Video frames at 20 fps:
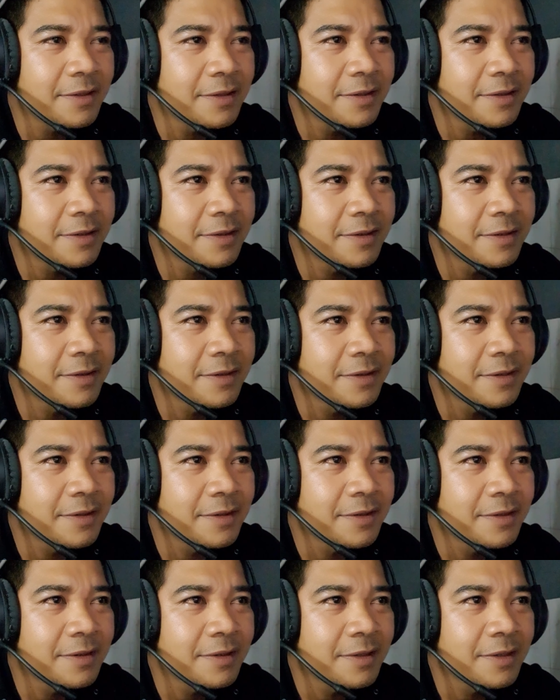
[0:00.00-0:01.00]

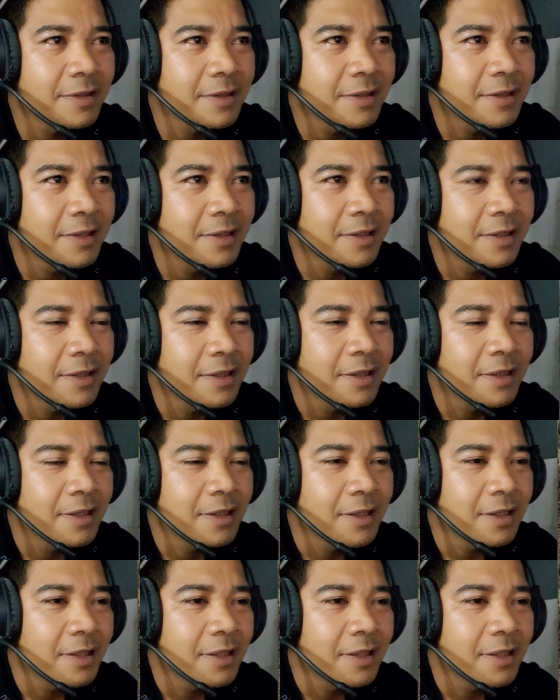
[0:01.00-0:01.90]
(no one is talking)